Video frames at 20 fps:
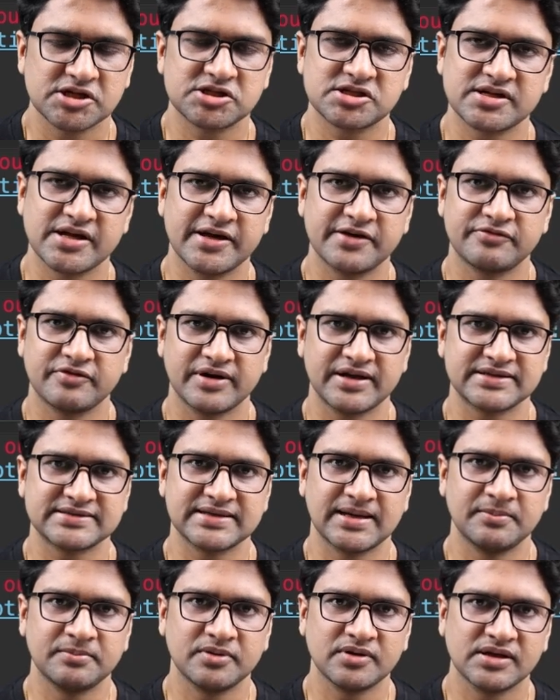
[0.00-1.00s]
just like, for
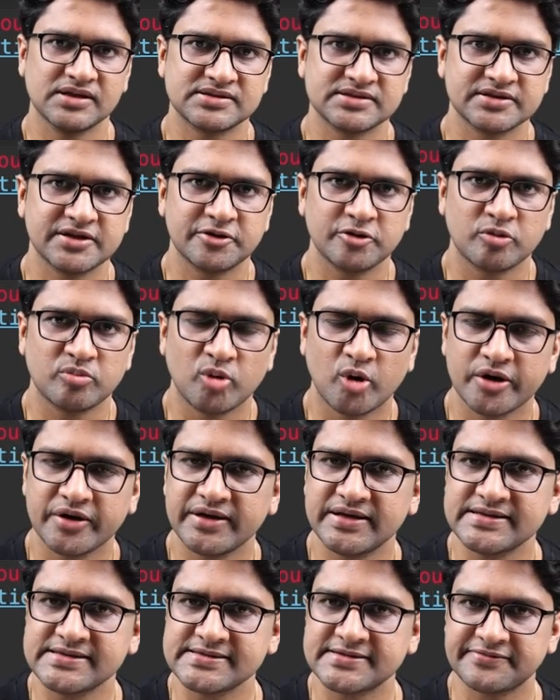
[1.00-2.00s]
example, let's say that your
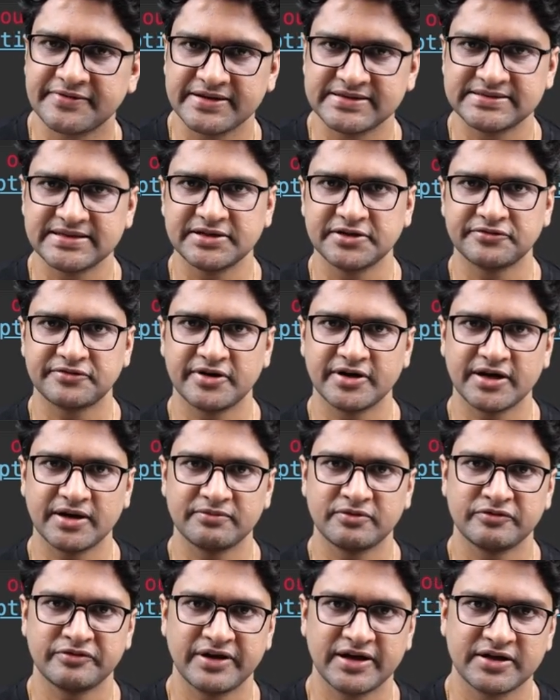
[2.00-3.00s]
body is facing different
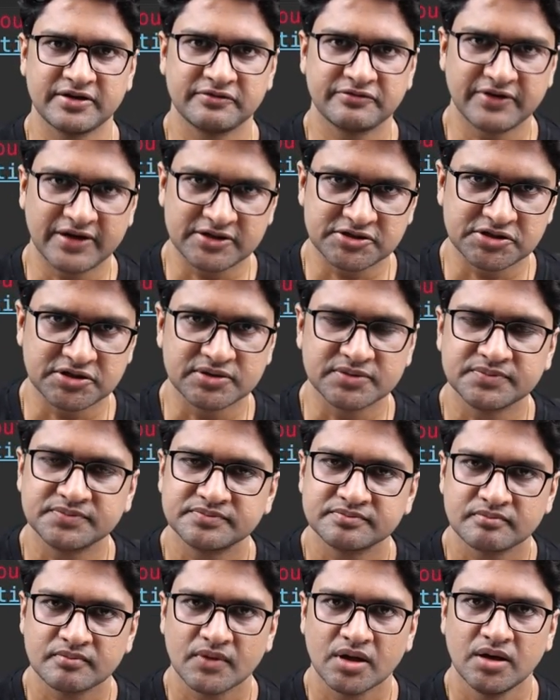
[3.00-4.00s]
type of infection.
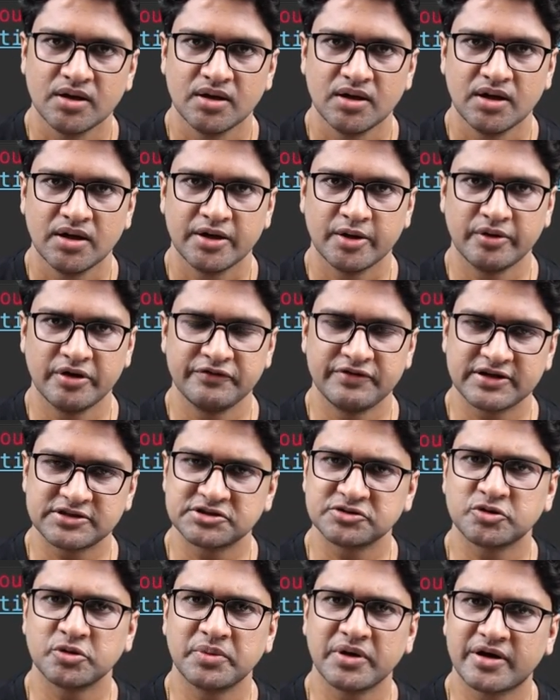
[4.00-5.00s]
Now,
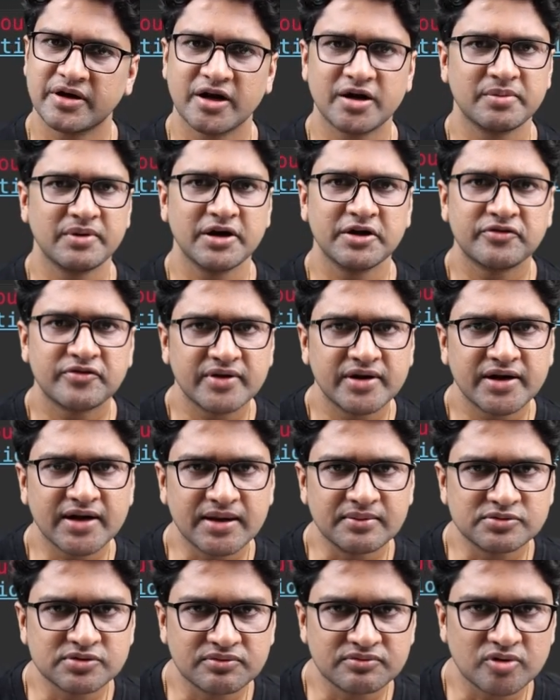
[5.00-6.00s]
infection could be created by different
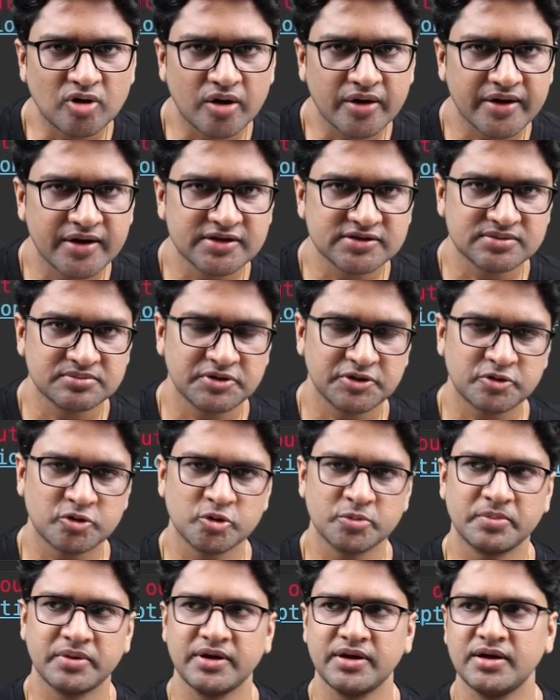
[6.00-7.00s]
types of the organism. It
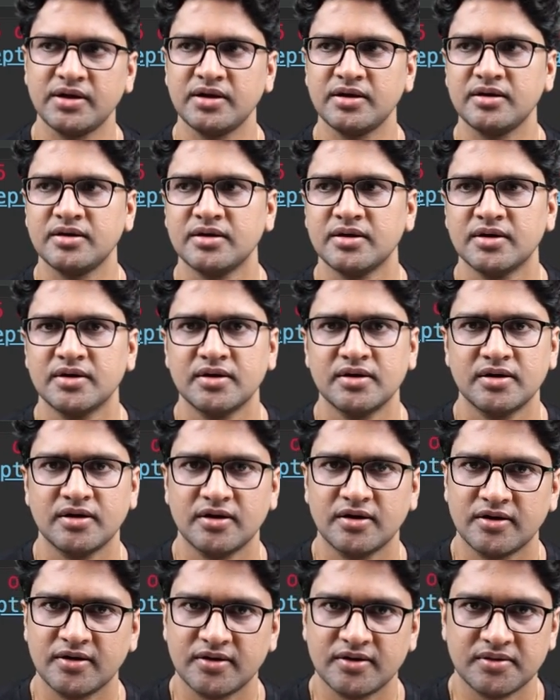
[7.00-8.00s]
could be
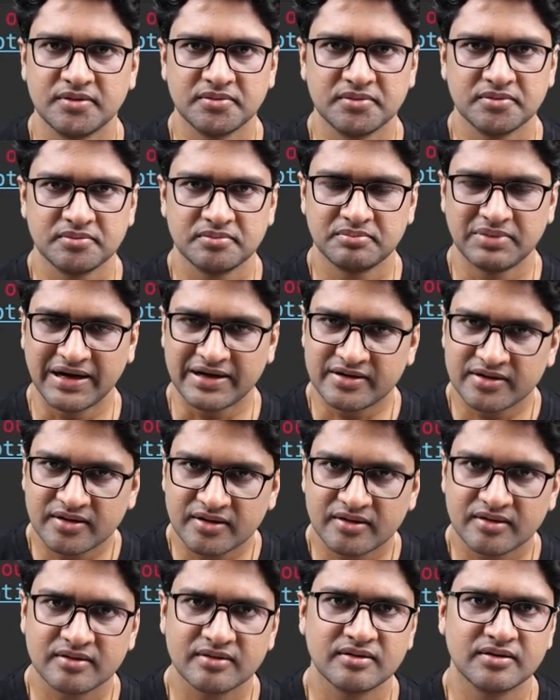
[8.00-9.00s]

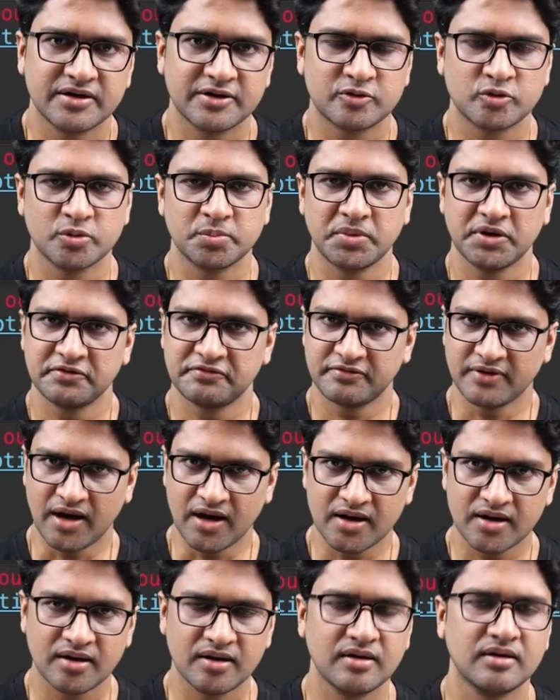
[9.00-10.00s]
bacterial, it could be
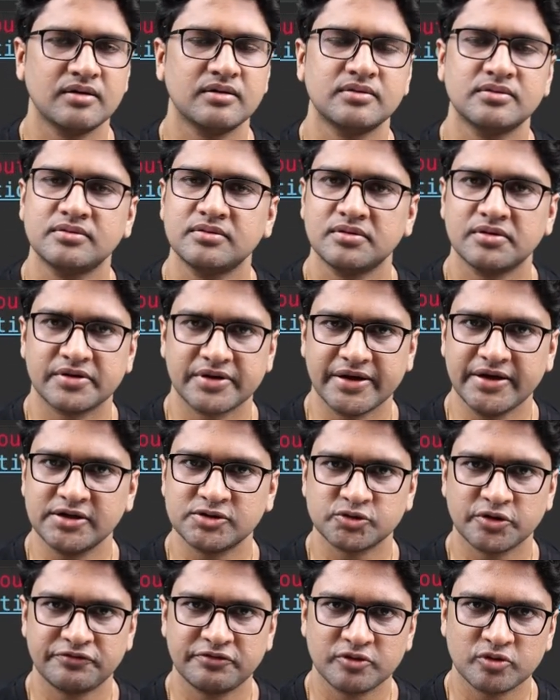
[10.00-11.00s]
fungal, right?
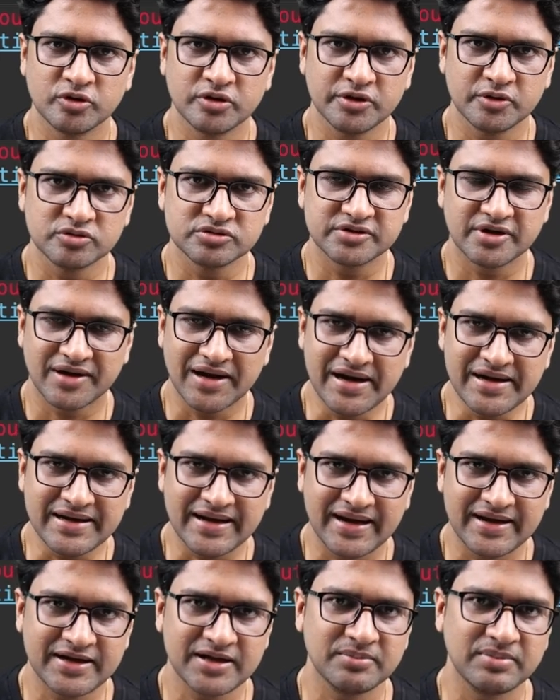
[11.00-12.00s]
So if you don't use the right
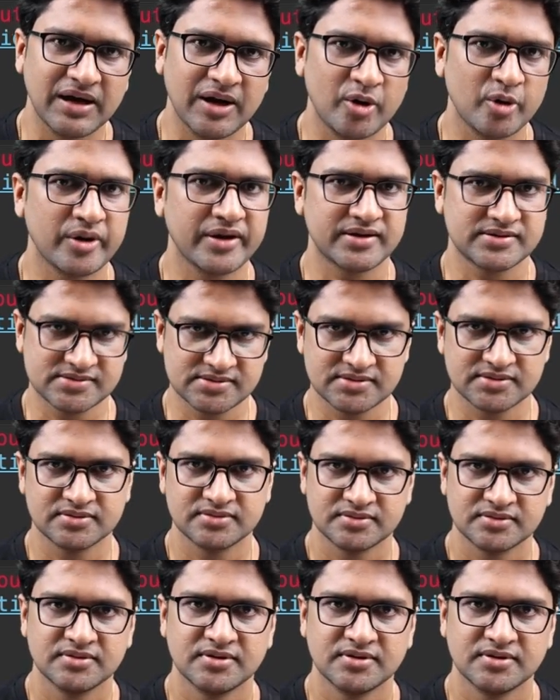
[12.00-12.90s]
antibiotics,